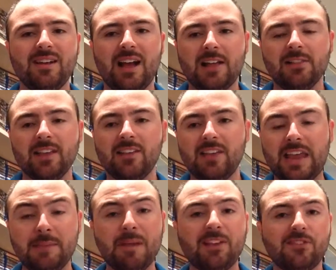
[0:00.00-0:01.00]
At least
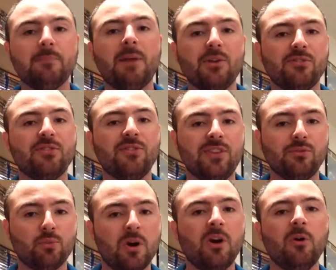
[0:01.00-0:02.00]
he makes the most of his
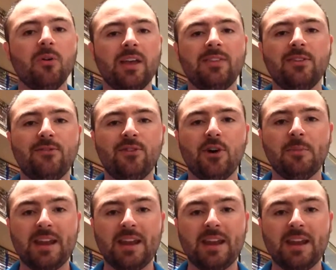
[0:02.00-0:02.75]
role in the film,